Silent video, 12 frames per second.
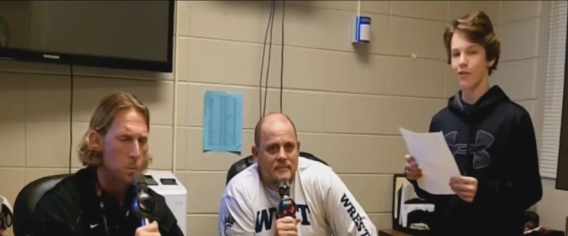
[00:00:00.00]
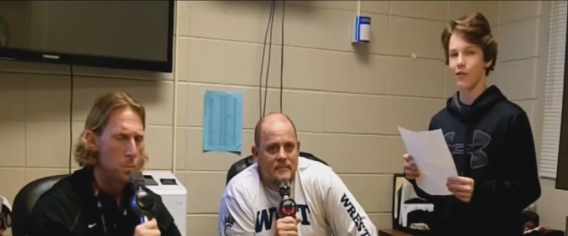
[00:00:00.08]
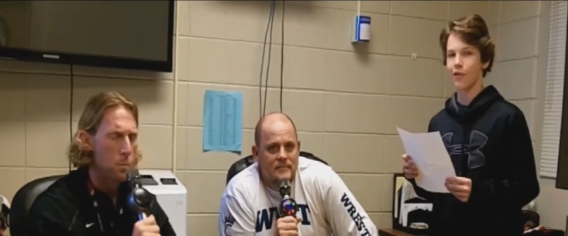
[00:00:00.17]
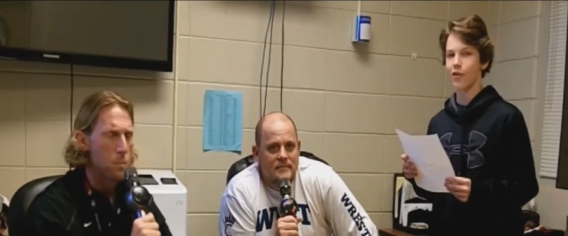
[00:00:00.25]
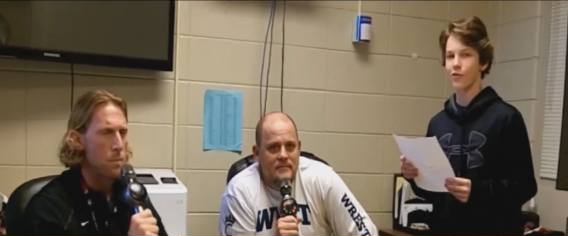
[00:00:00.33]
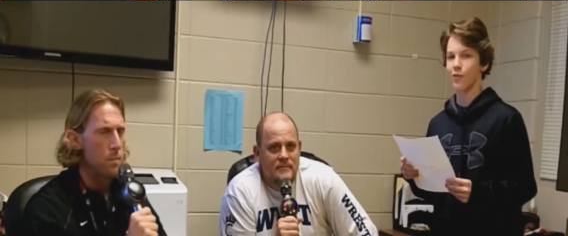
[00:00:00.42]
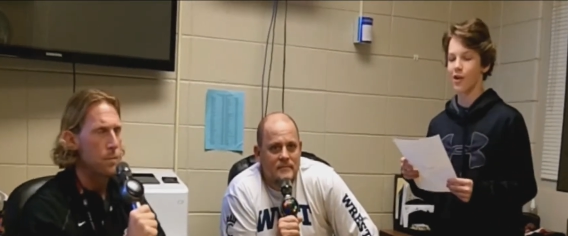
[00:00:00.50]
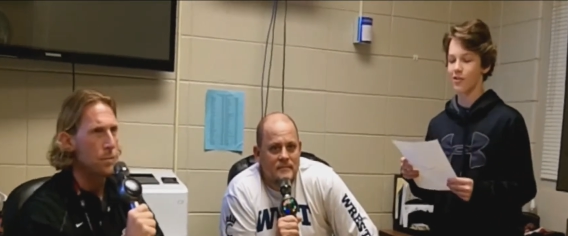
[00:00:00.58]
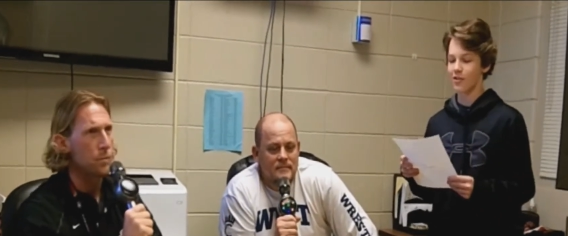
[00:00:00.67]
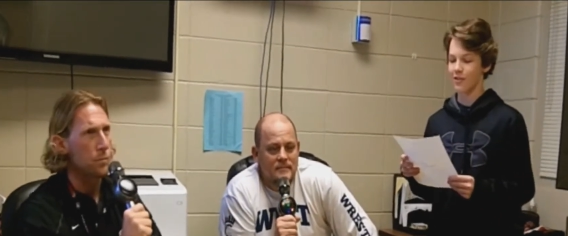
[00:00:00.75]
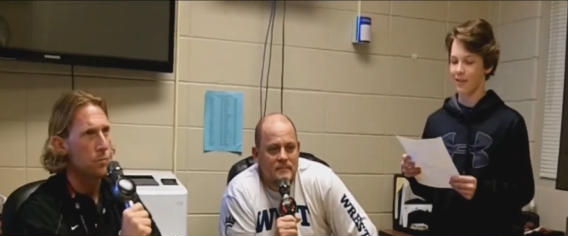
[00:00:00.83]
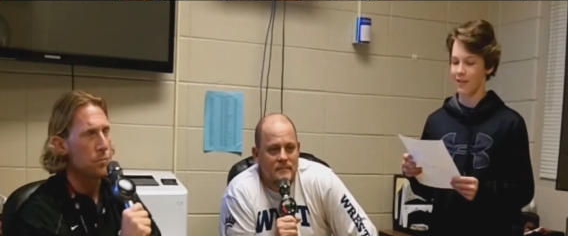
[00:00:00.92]
Speaker 1: the first
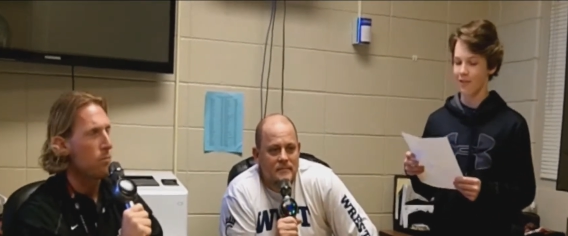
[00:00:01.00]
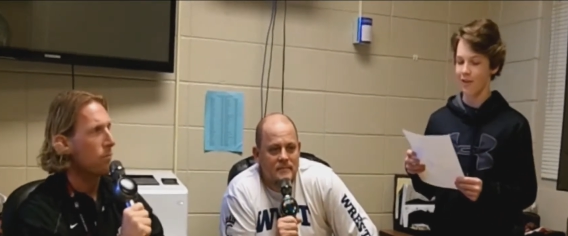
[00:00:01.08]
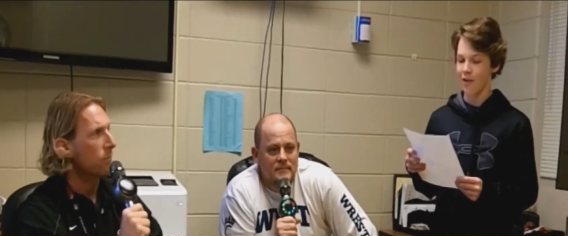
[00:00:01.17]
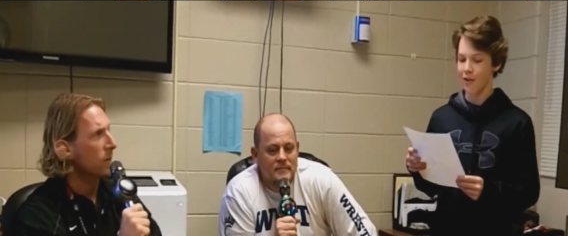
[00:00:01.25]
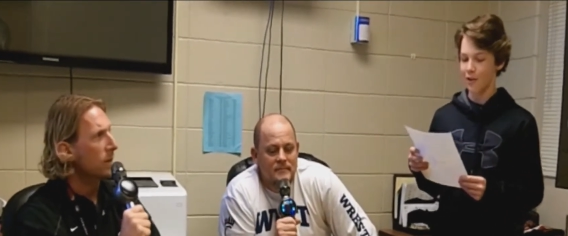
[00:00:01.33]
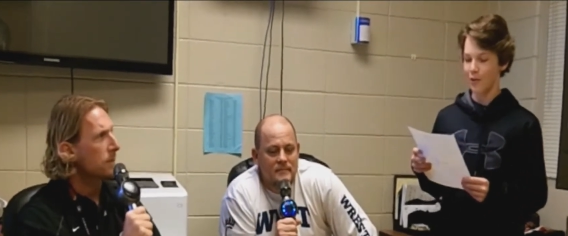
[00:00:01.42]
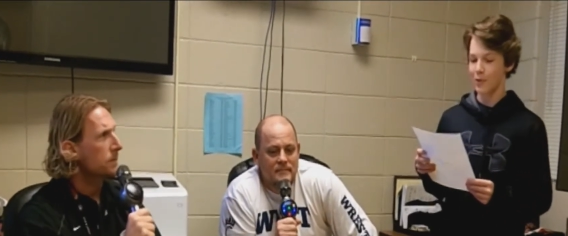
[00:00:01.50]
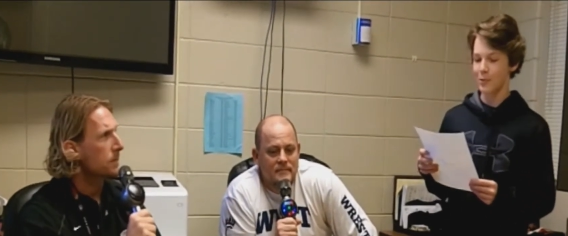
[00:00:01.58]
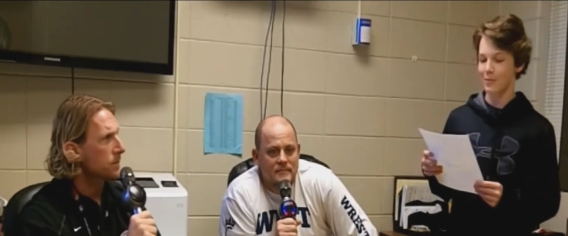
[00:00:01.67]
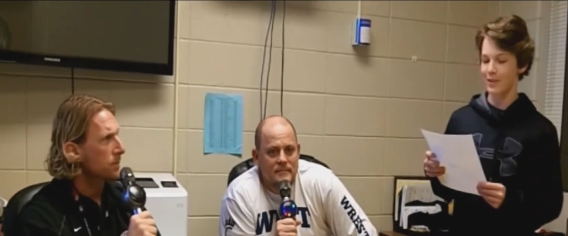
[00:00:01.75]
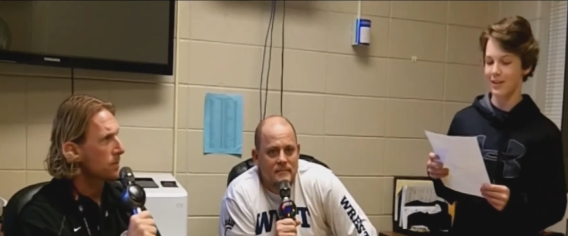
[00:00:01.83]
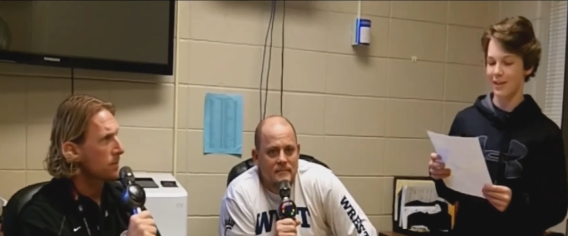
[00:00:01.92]
question is who
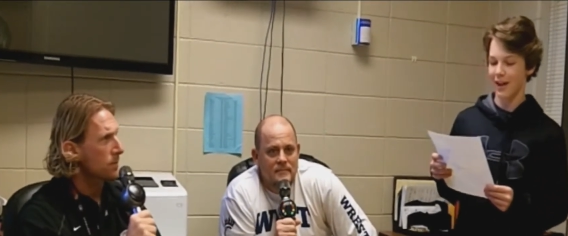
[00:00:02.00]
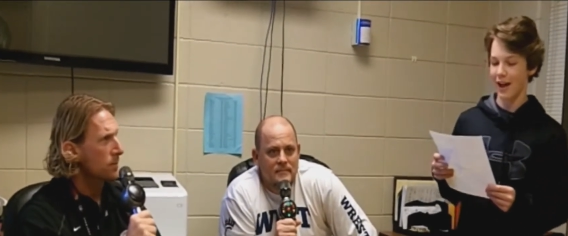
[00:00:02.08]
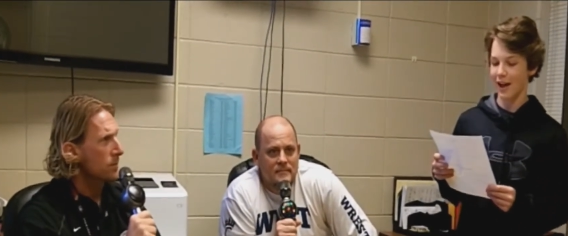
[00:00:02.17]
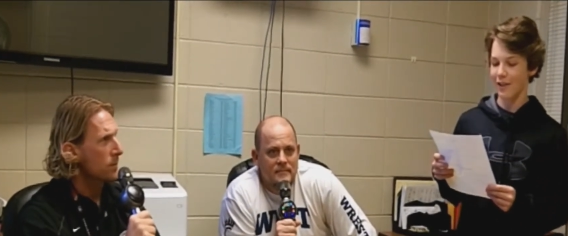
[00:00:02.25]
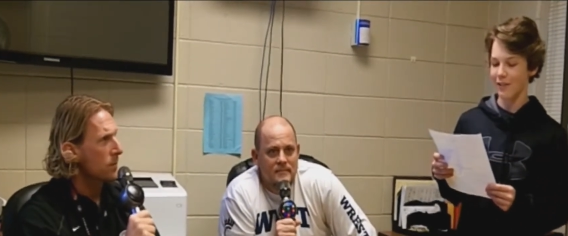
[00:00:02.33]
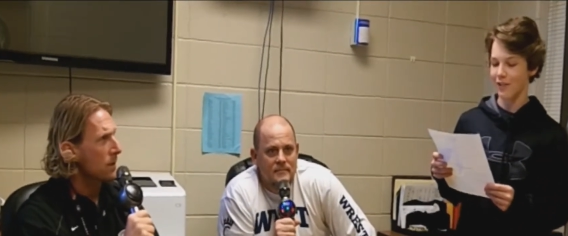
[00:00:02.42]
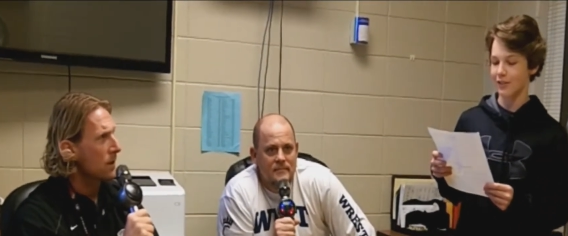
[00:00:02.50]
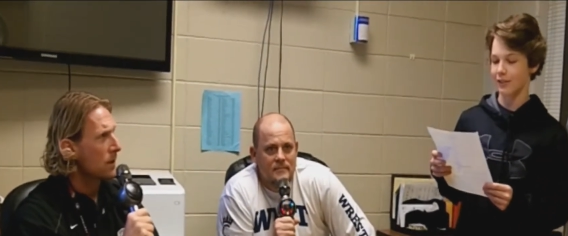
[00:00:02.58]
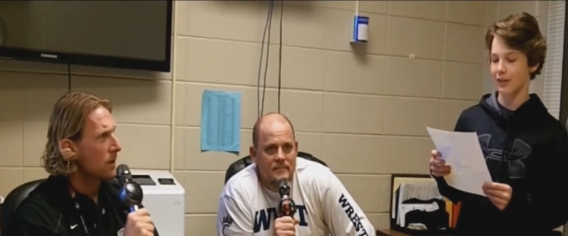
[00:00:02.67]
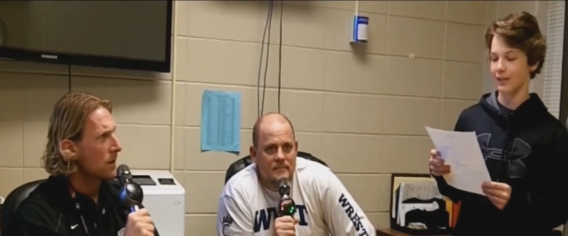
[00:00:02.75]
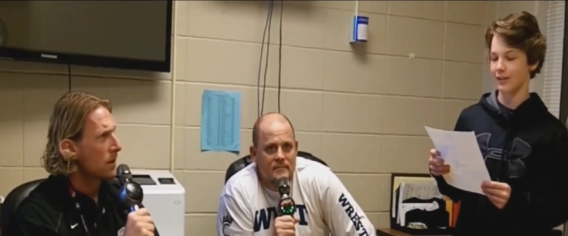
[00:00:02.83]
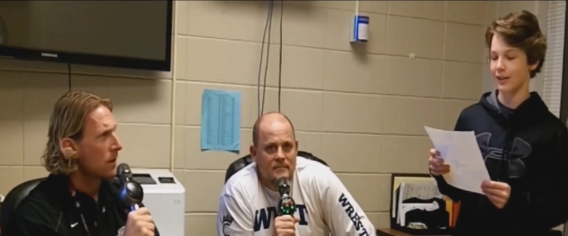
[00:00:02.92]
beat
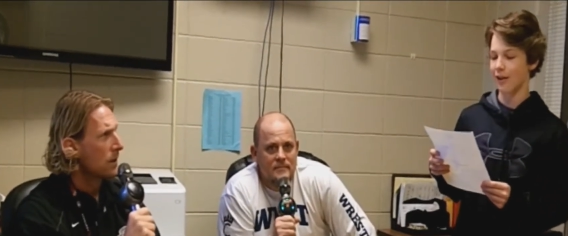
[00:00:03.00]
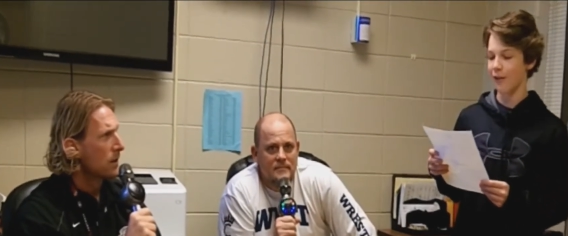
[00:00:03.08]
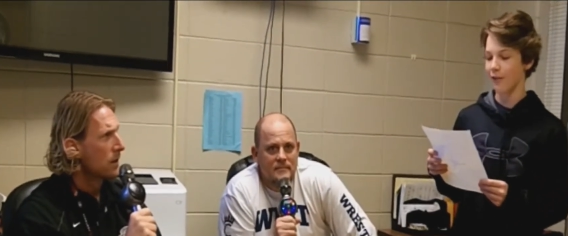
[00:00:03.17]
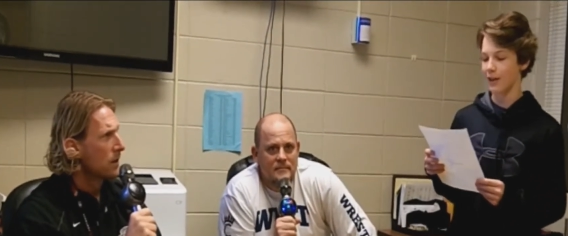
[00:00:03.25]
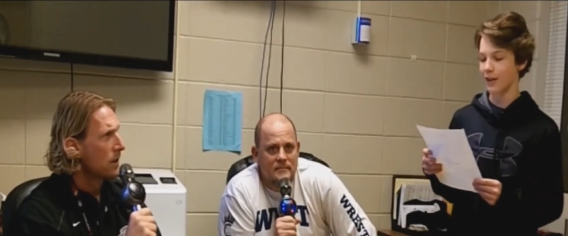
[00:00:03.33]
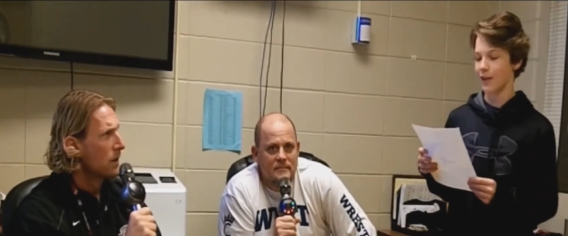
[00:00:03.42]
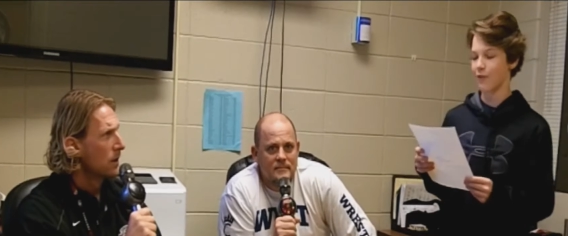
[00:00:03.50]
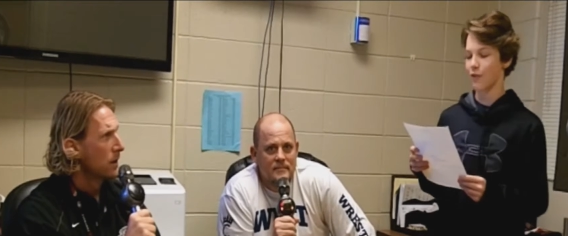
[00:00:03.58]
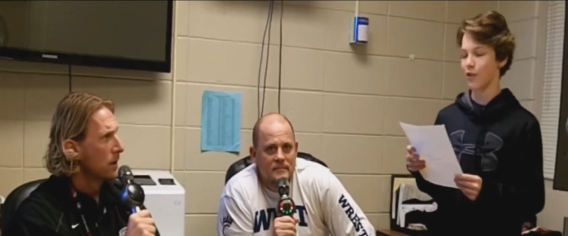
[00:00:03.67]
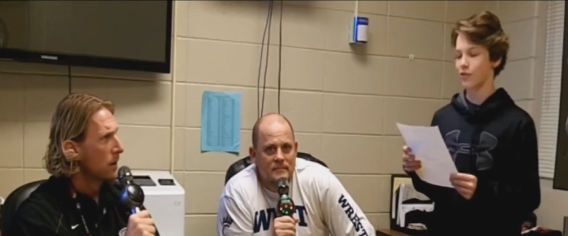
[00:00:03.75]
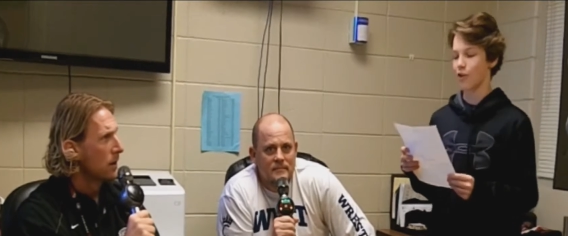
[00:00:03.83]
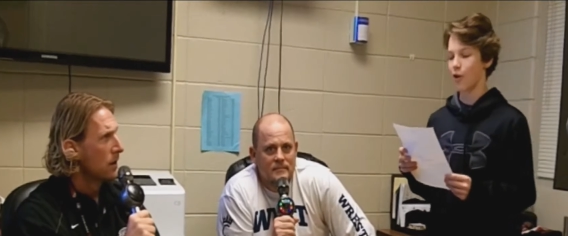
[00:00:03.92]
Ivan Lendl in a
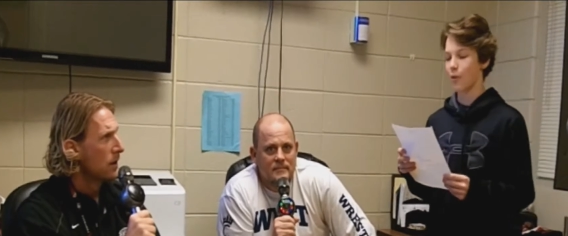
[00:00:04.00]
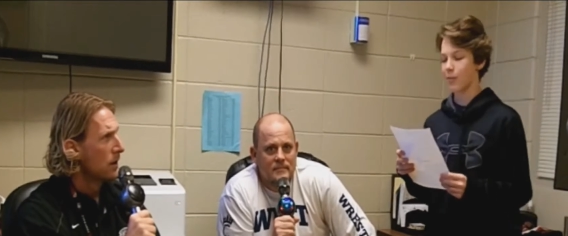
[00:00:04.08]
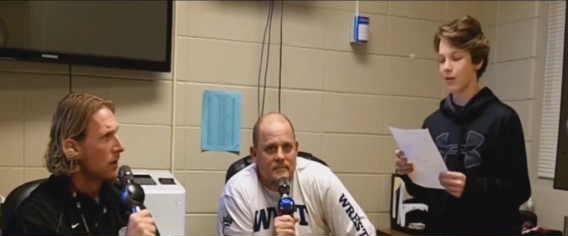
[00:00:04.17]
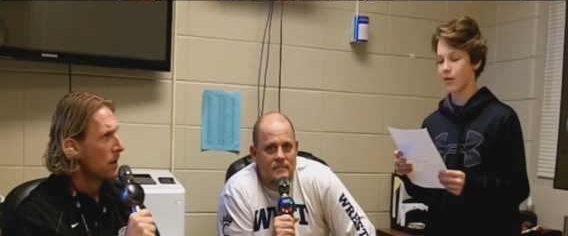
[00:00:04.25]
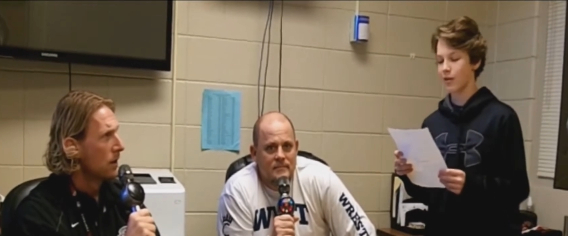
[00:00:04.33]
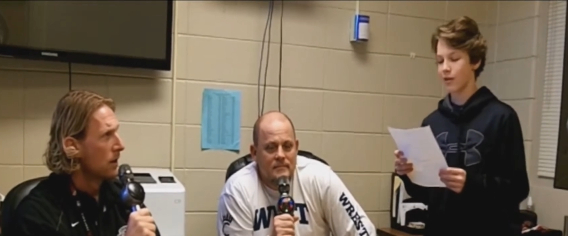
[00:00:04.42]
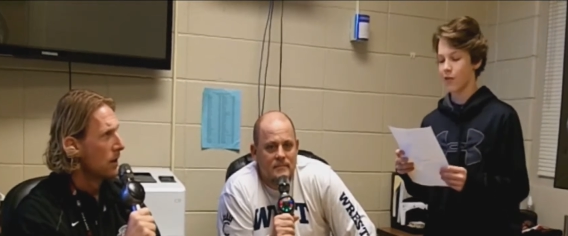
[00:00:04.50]
French Open